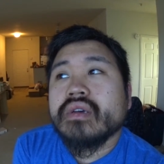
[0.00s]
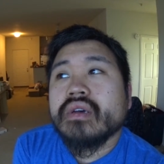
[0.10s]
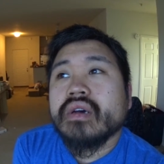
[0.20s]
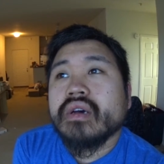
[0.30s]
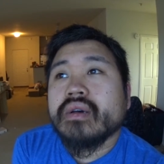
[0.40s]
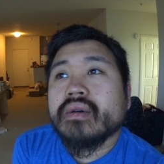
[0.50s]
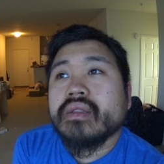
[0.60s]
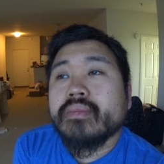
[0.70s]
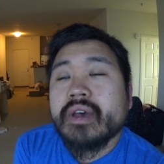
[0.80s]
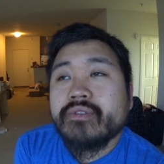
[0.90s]
uh,
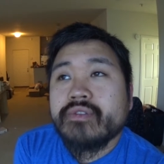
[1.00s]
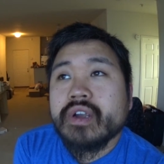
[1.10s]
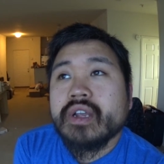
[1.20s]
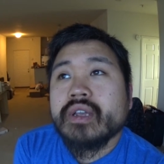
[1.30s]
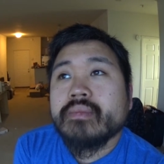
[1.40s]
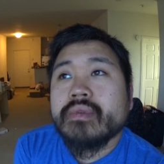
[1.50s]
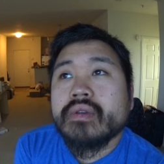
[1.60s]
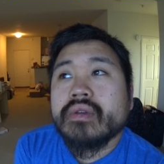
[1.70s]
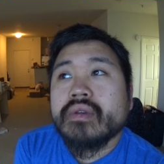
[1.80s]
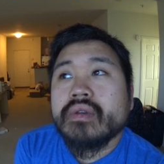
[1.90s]
the bed frame
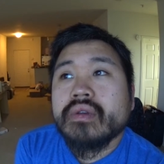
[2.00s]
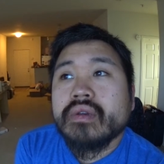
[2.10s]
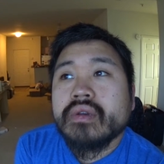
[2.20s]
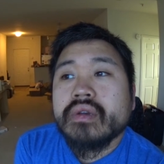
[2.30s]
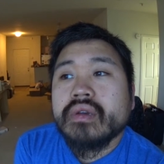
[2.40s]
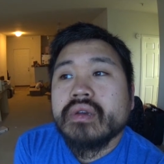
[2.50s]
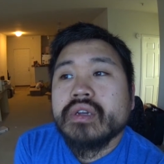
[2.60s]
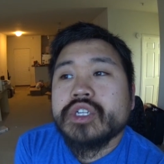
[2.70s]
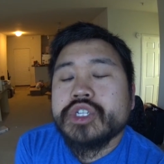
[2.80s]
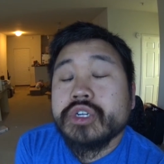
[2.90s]

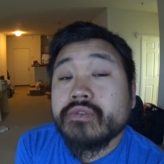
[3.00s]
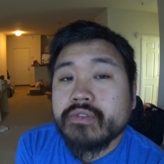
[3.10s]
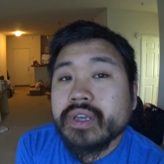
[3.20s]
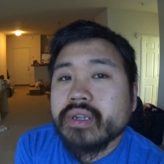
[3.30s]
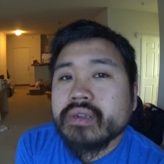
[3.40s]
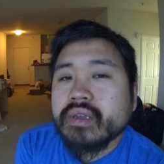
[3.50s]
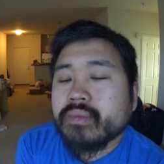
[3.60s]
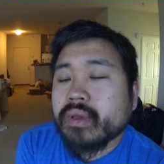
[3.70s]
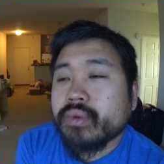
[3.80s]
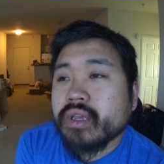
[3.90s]
should fit, and
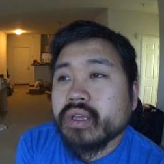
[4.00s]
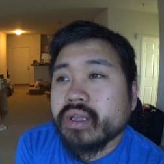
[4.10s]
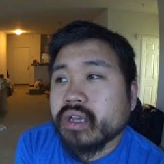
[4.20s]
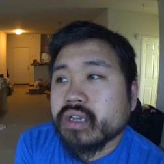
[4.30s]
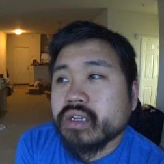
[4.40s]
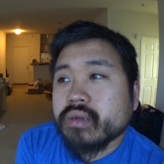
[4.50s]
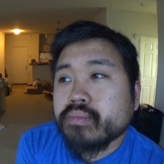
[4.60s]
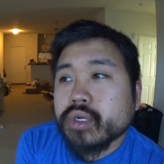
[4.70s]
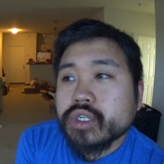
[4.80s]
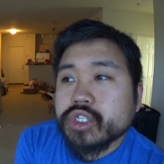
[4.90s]
maybe like a
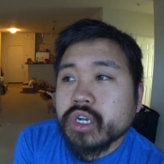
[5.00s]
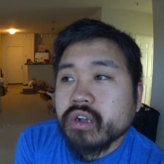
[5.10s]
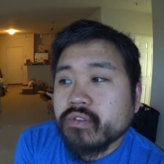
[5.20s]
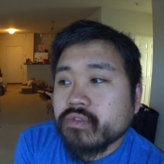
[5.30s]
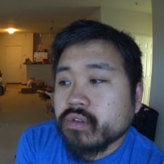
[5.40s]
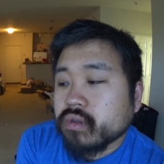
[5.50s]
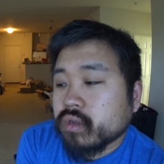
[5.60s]
bookshelf.